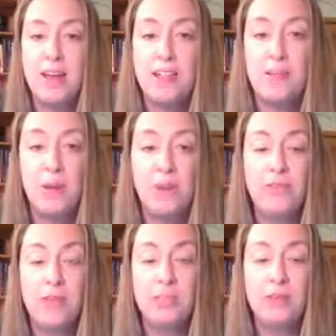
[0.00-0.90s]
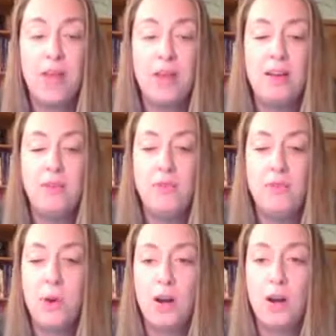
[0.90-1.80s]
It's a perfect blend
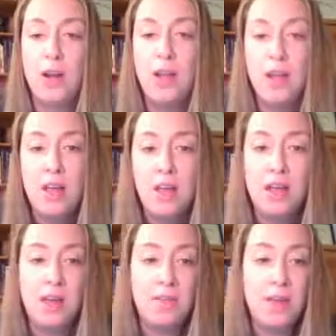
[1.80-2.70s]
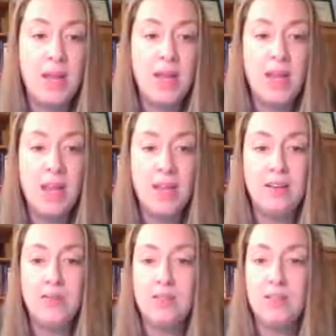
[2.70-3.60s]
for any
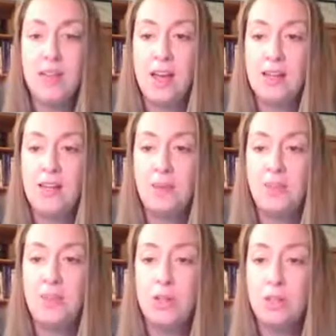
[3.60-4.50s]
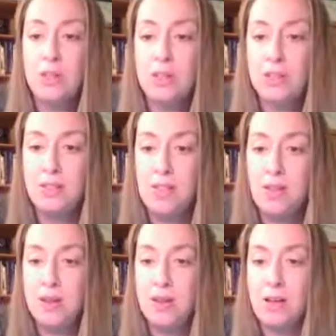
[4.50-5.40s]
kind of tummy troubles
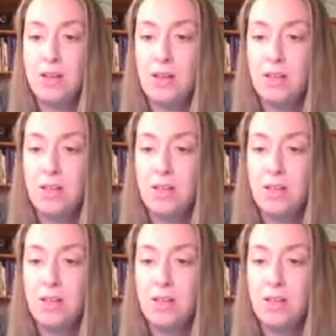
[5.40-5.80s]
at all.